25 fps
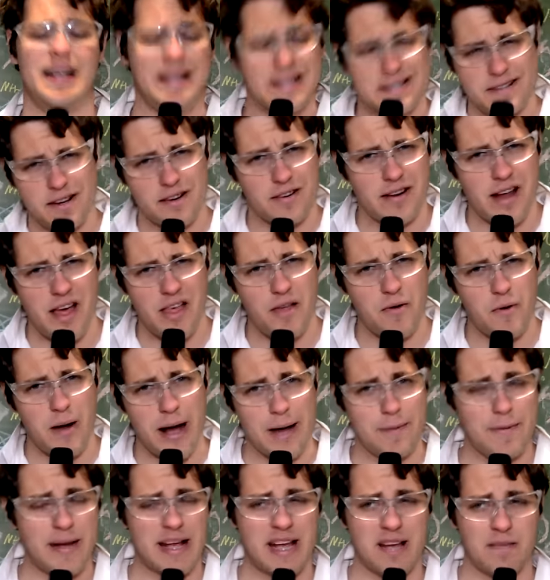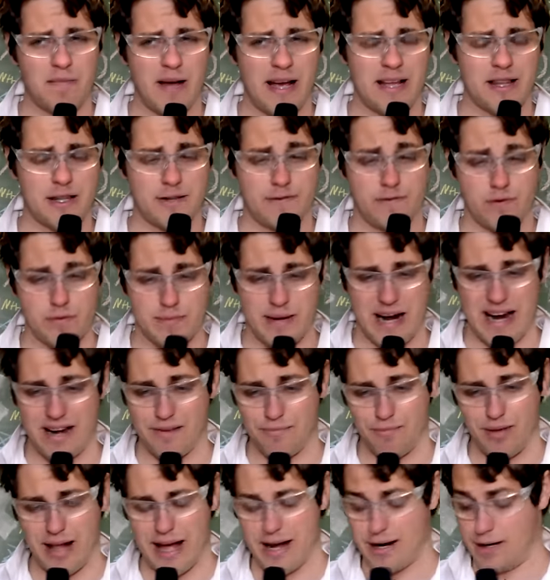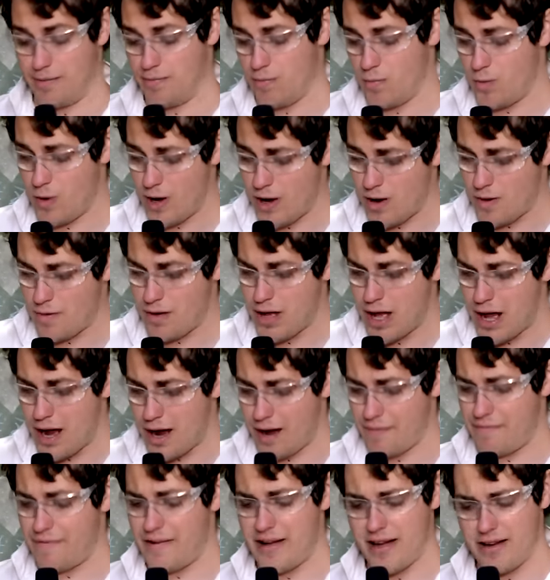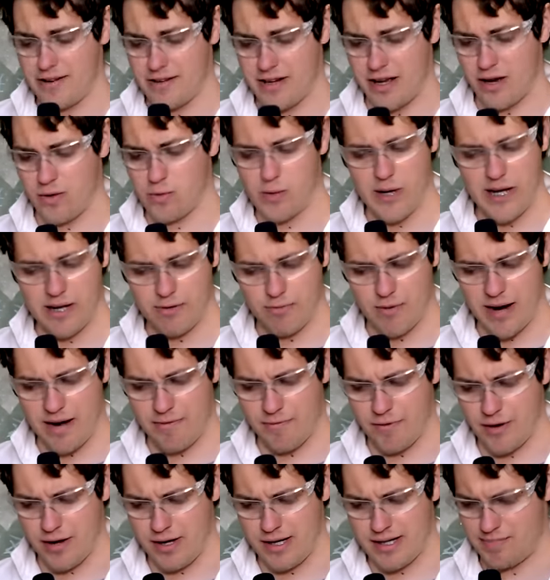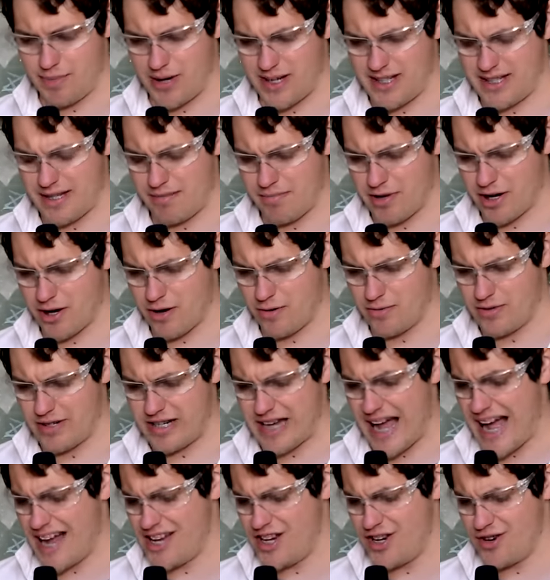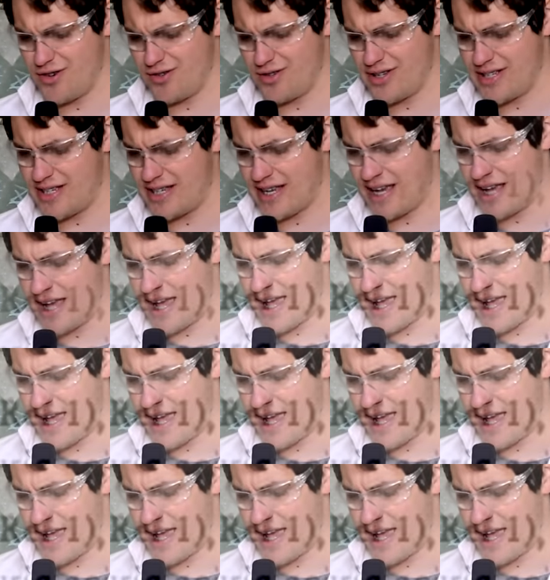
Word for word: Is there another way we can make this fulminating platinum? Well, I found a weird reference by someone called Daniels